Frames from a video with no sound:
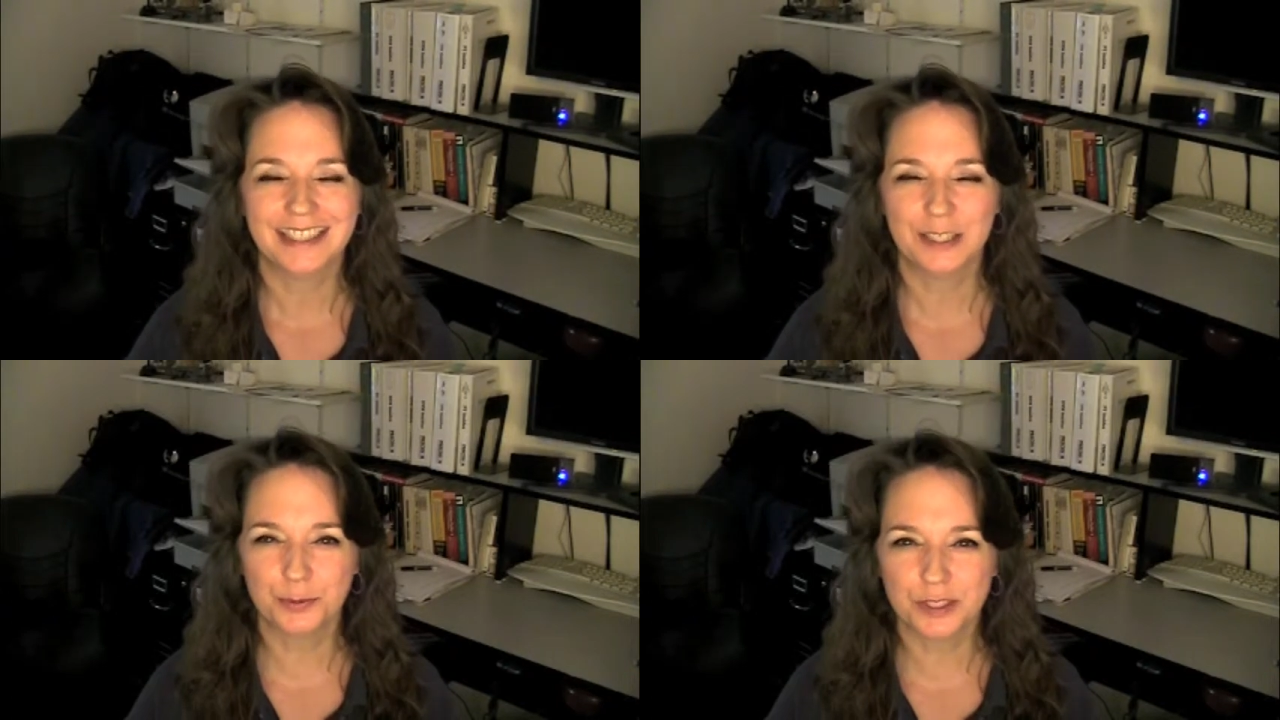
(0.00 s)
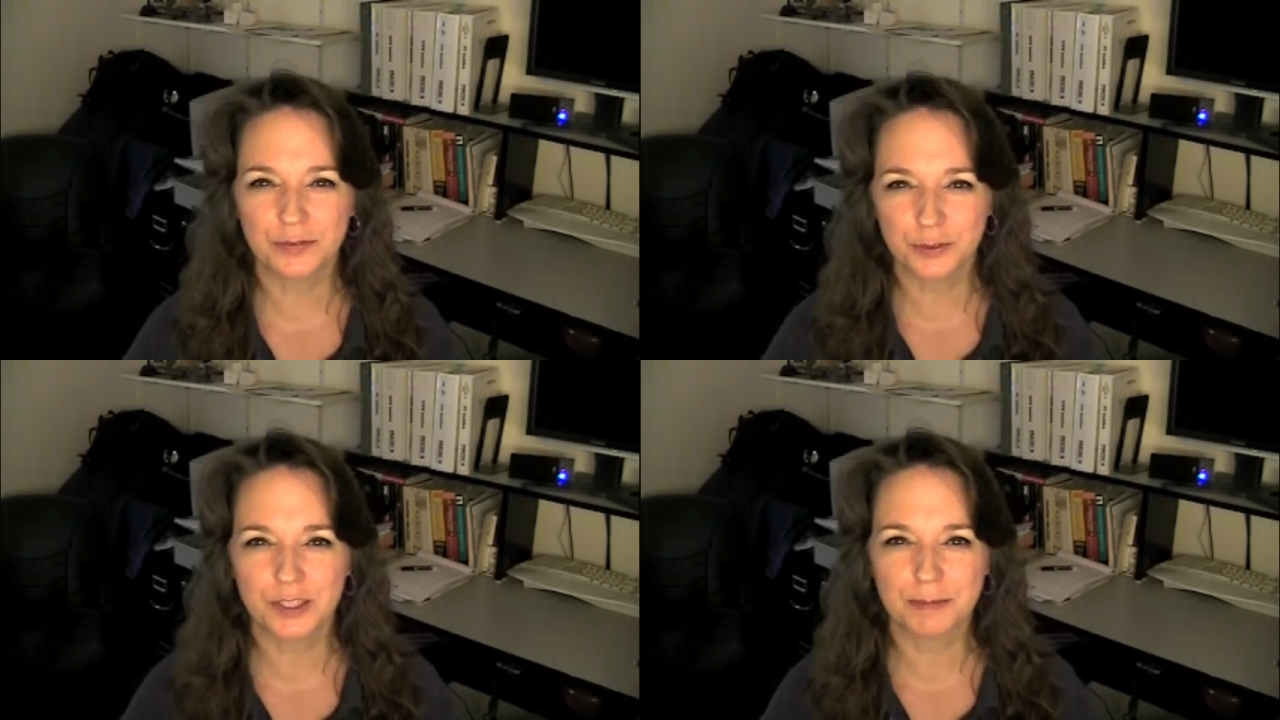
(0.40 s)
This was the
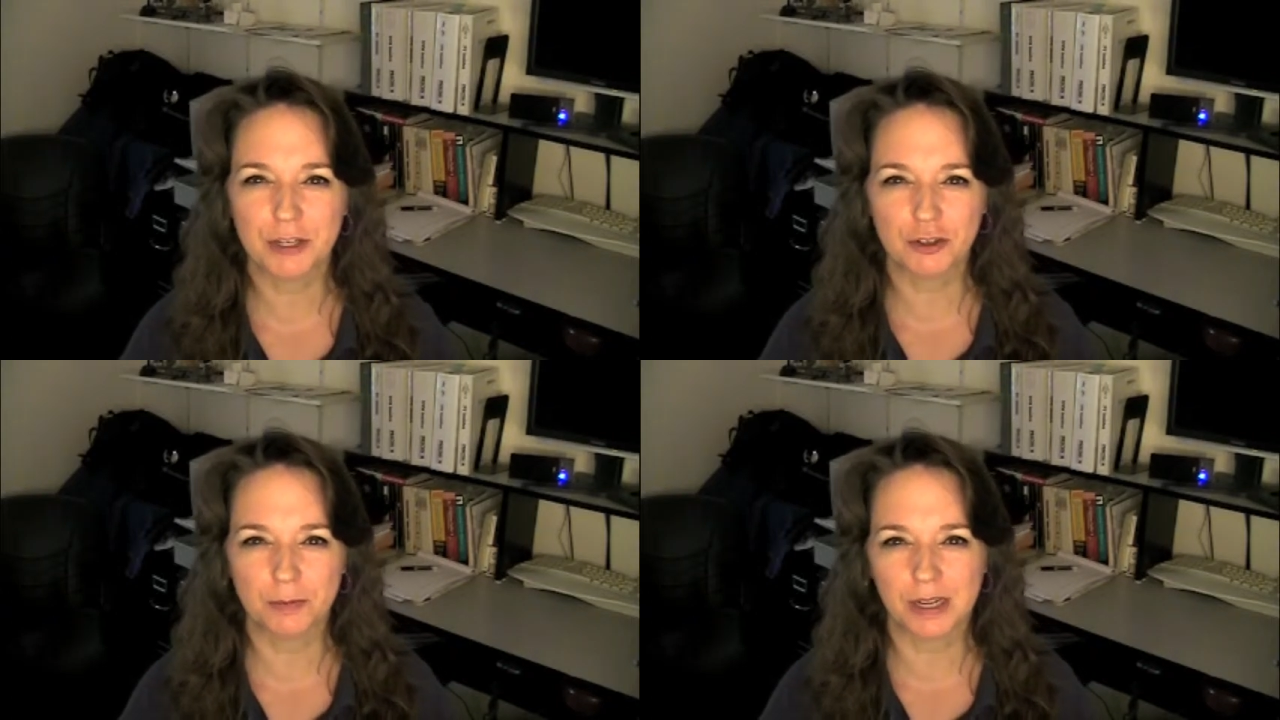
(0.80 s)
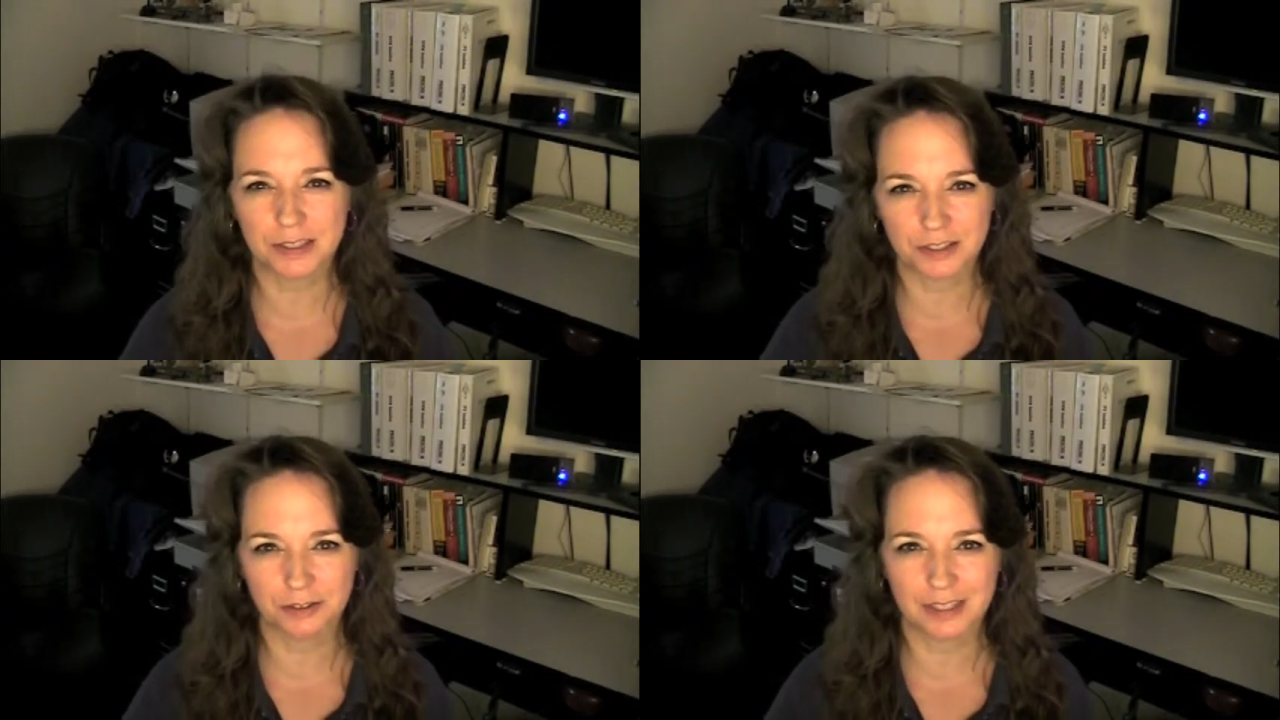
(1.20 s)
first major
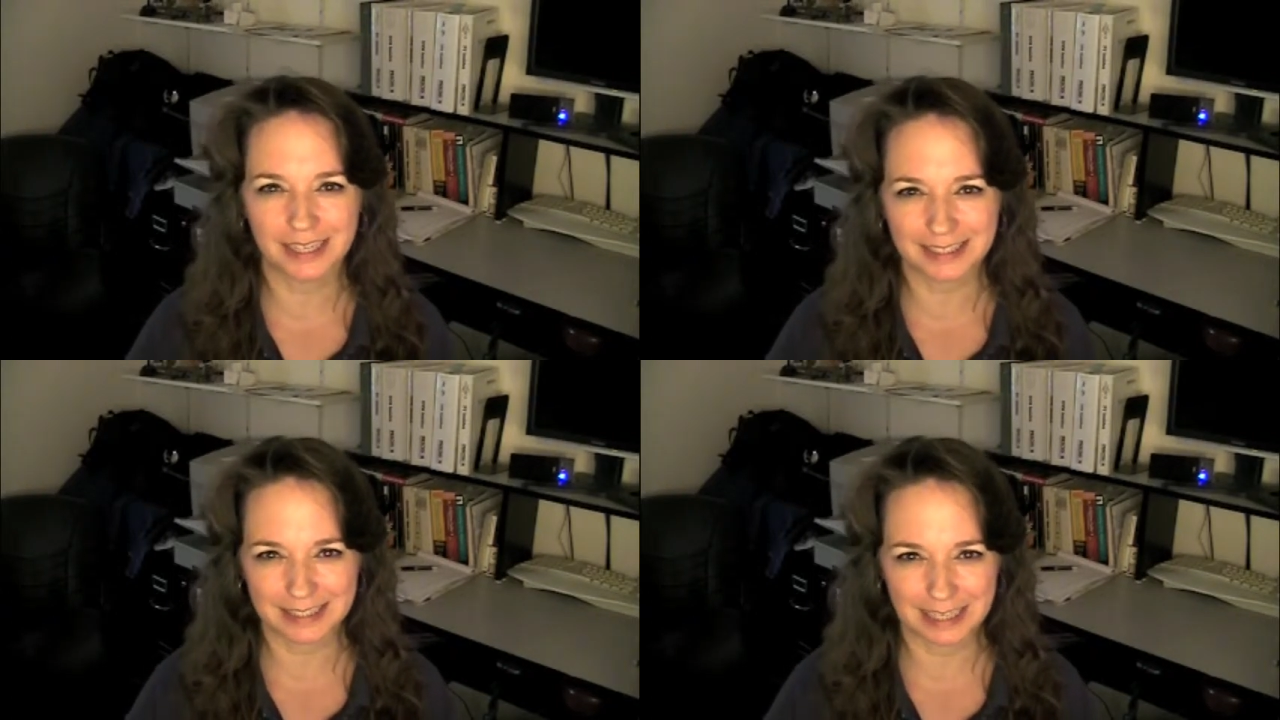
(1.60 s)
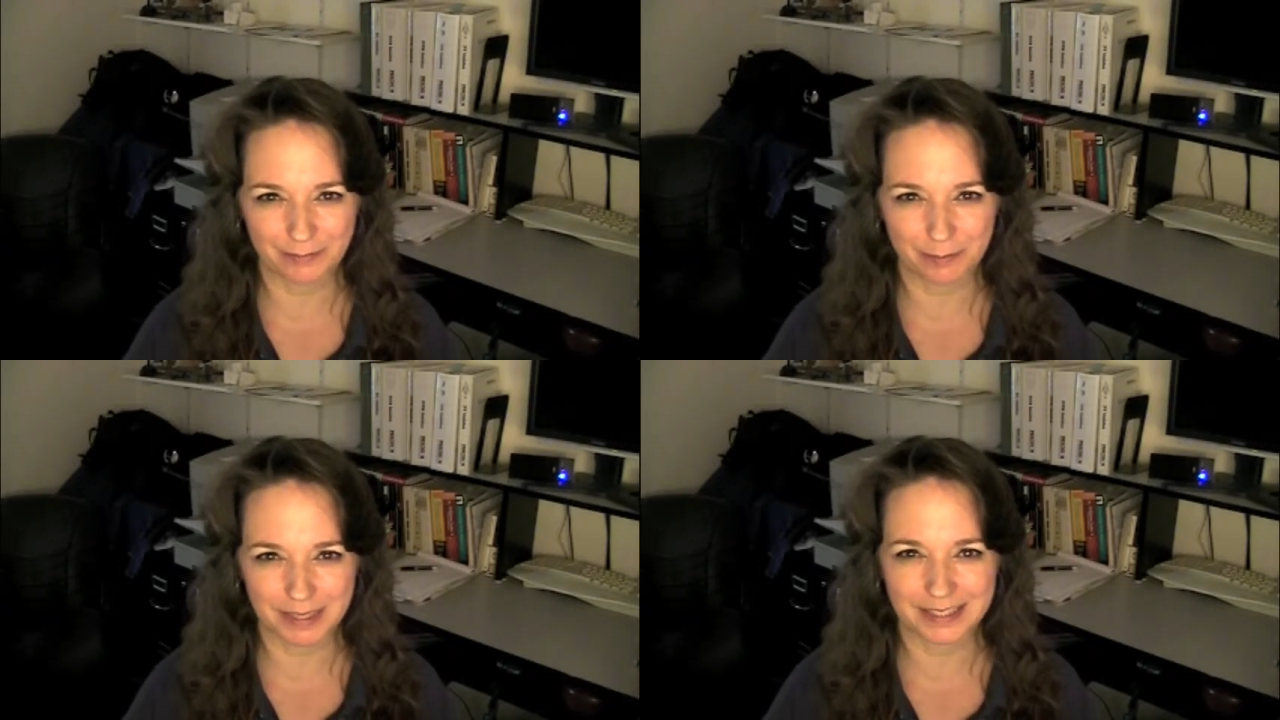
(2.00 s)
milestone I had set
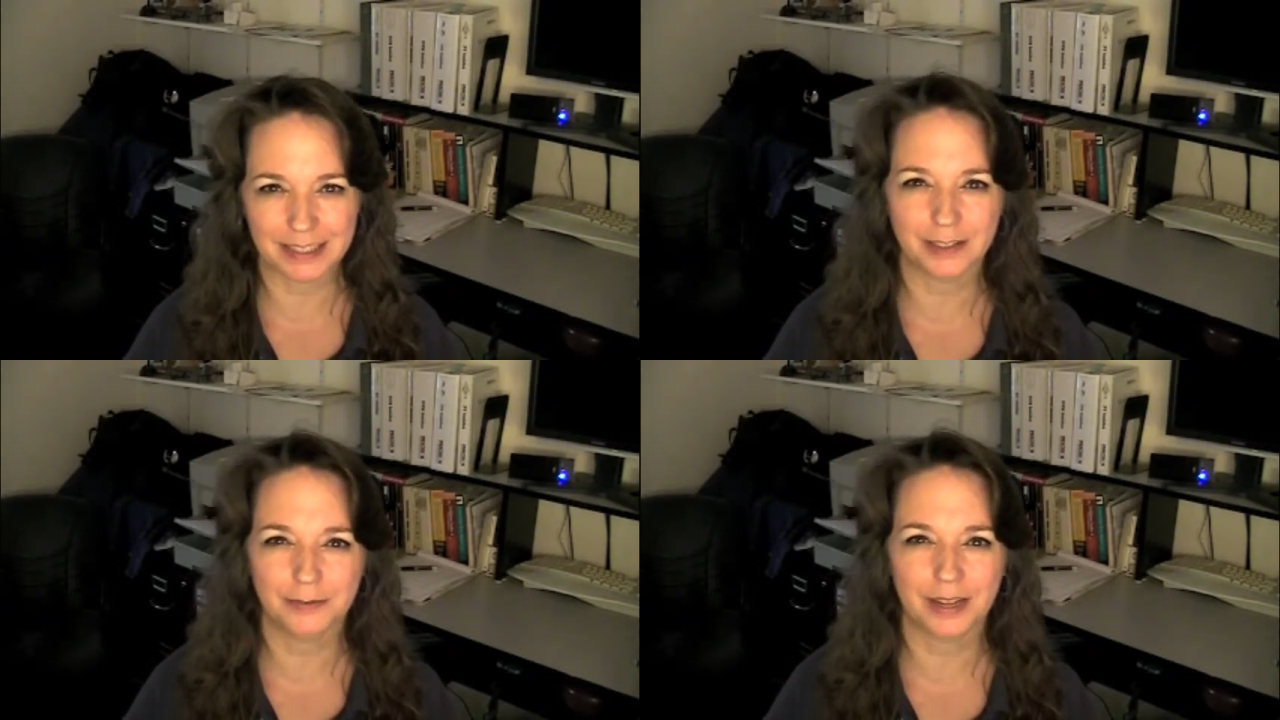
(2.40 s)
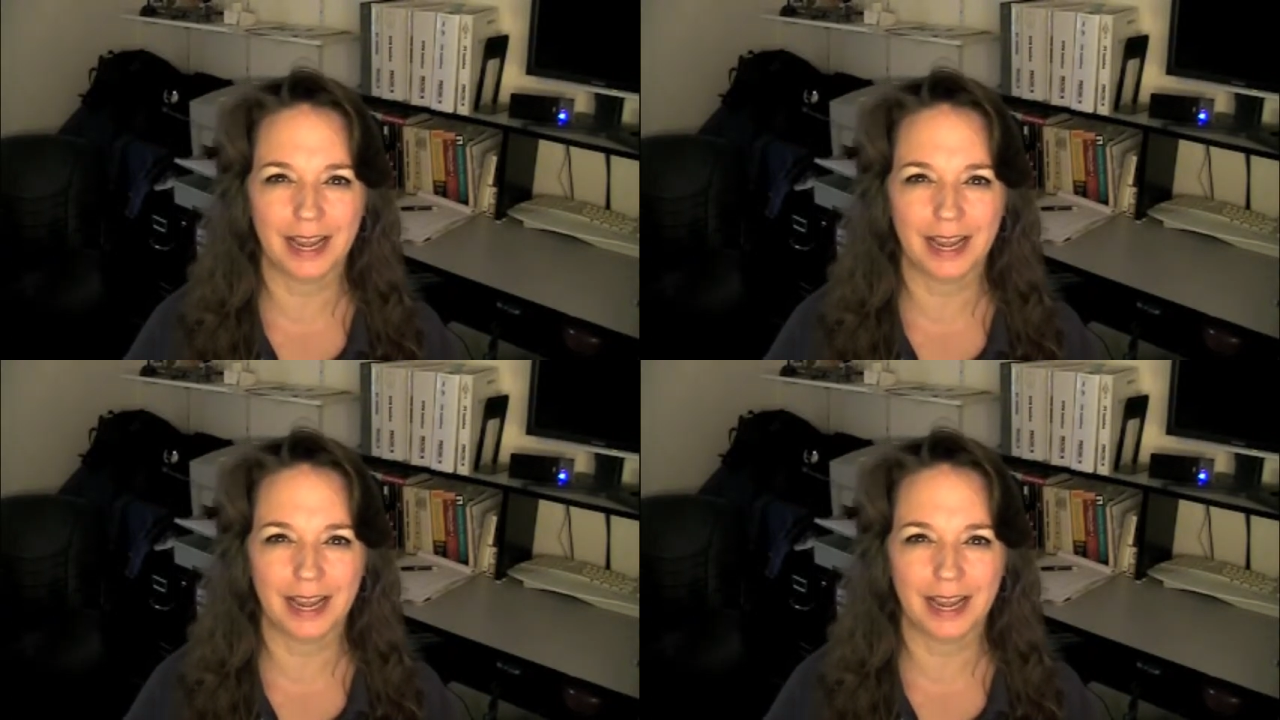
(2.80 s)
for myself.